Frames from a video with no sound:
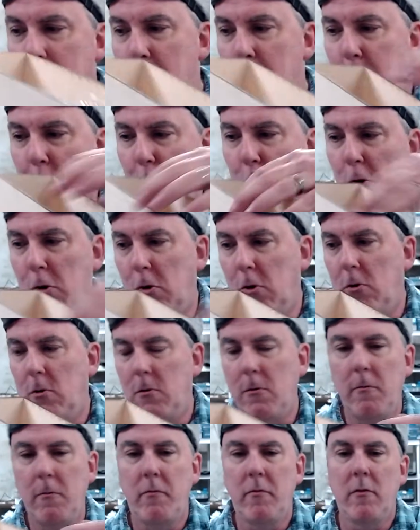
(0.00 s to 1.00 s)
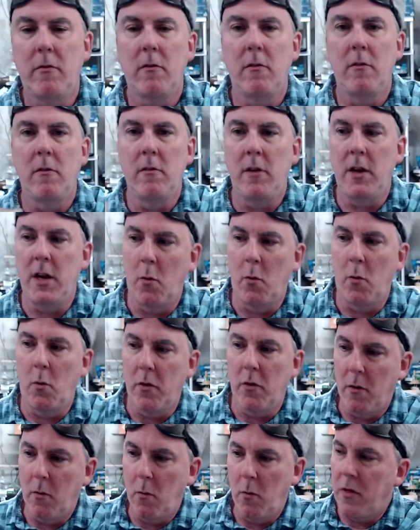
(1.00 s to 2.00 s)
pull,
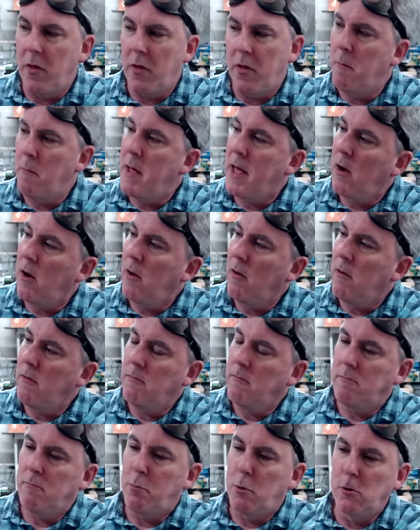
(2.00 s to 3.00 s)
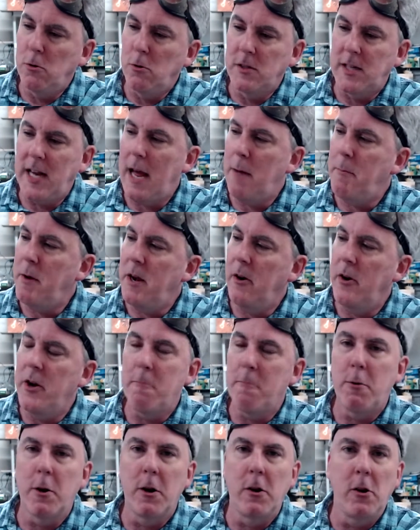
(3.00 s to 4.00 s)
with the metal pull tab here. You can
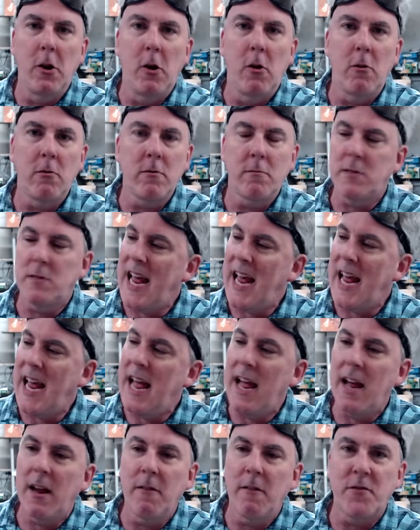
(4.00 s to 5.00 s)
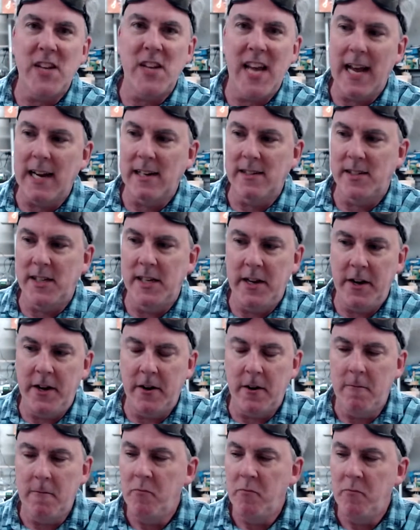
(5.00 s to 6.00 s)
put a little tag of text in here.